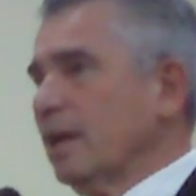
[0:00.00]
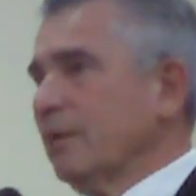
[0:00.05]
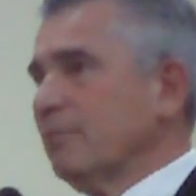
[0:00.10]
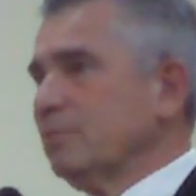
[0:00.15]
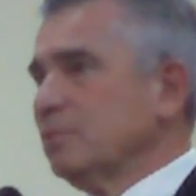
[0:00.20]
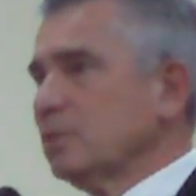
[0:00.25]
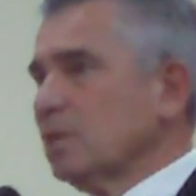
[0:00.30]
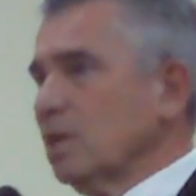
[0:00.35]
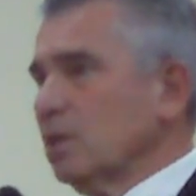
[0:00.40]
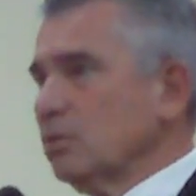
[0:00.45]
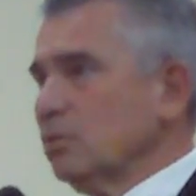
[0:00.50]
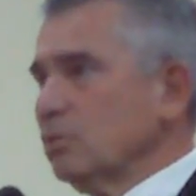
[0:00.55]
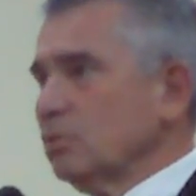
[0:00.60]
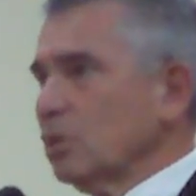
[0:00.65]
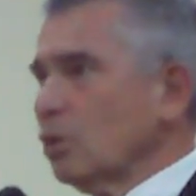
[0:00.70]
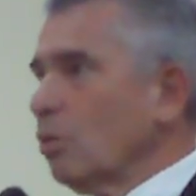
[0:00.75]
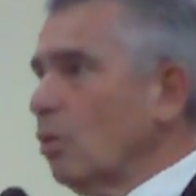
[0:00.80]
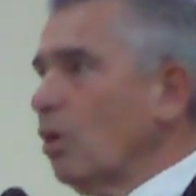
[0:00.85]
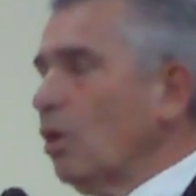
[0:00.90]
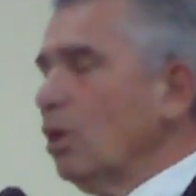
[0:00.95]
And I am
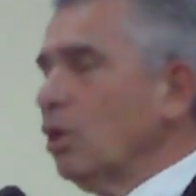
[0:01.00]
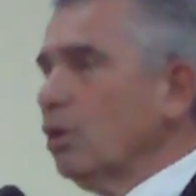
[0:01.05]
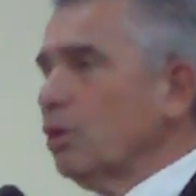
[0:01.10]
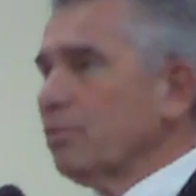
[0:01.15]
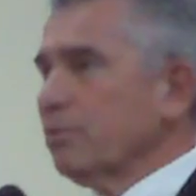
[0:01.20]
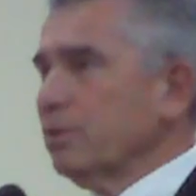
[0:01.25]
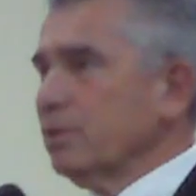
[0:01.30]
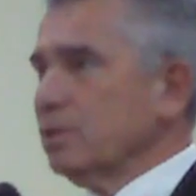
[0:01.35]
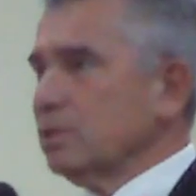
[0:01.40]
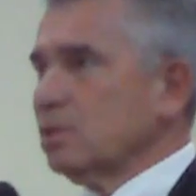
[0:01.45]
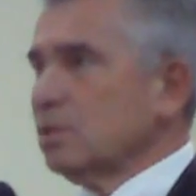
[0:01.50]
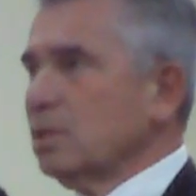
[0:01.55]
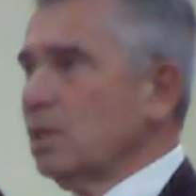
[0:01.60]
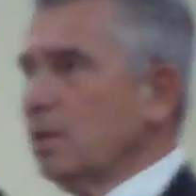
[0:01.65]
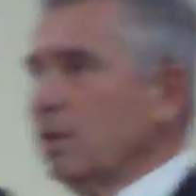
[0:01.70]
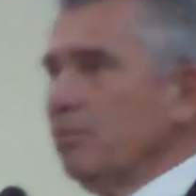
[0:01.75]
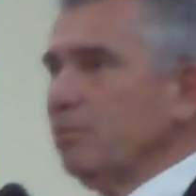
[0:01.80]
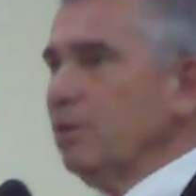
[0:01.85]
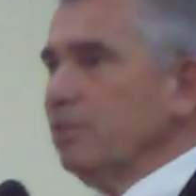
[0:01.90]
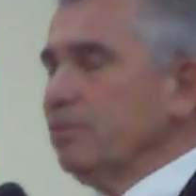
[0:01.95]
scheduled to go all over
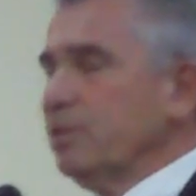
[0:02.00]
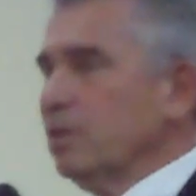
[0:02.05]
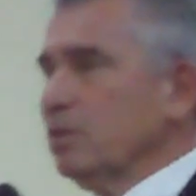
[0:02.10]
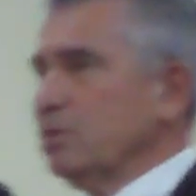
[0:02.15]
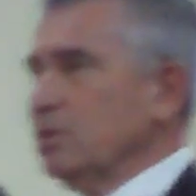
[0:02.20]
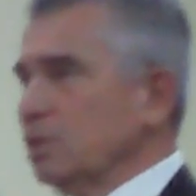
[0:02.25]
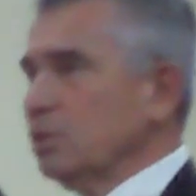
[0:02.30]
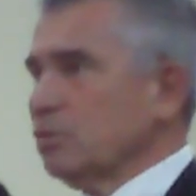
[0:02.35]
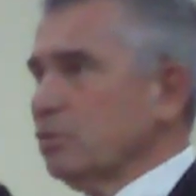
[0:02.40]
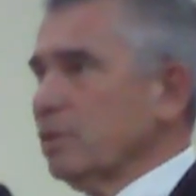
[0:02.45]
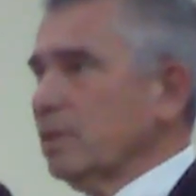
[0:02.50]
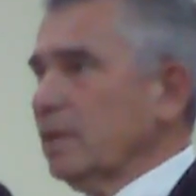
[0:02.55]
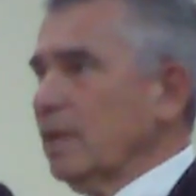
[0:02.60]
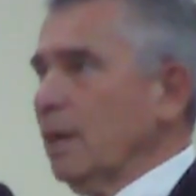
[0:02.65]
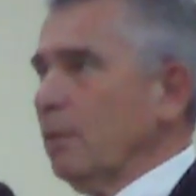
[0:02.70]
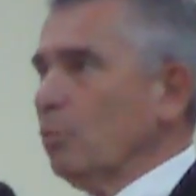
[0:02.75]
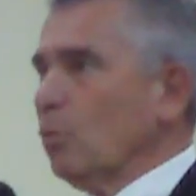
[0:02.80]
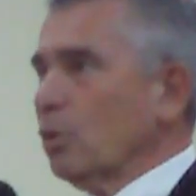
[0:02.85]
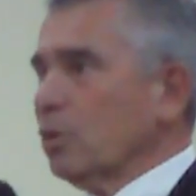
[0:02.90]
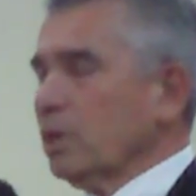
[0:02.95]
this 50th
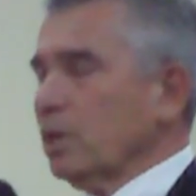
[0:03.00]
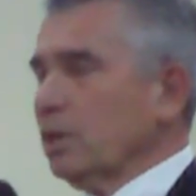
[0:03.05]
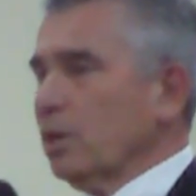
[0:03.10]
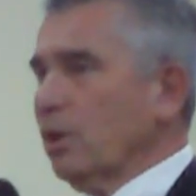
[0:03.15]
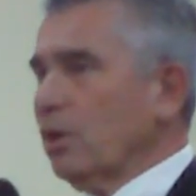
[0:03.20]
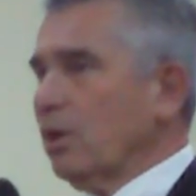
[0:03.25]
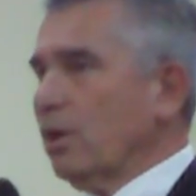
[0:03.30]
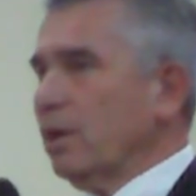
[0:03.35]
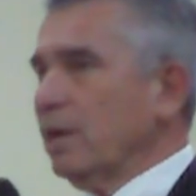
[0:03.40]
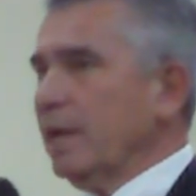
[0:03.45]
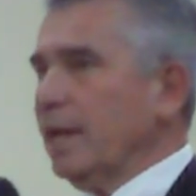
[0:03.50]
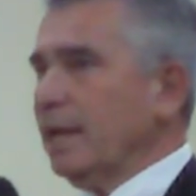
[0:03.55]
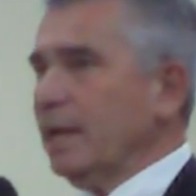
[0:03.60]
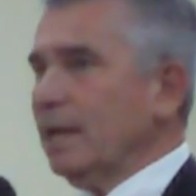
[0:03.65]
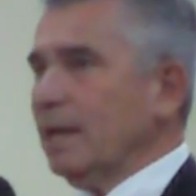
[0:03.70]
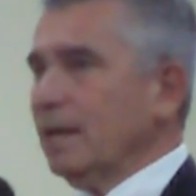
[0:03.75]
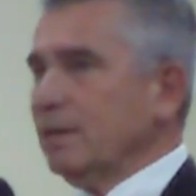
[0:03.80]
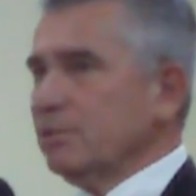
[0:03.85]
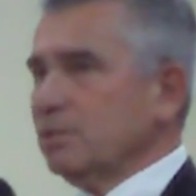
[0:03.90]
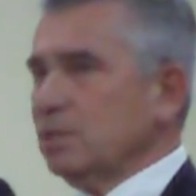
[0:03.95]
district, and I'm working hard
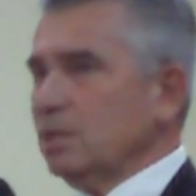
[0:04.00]
at it.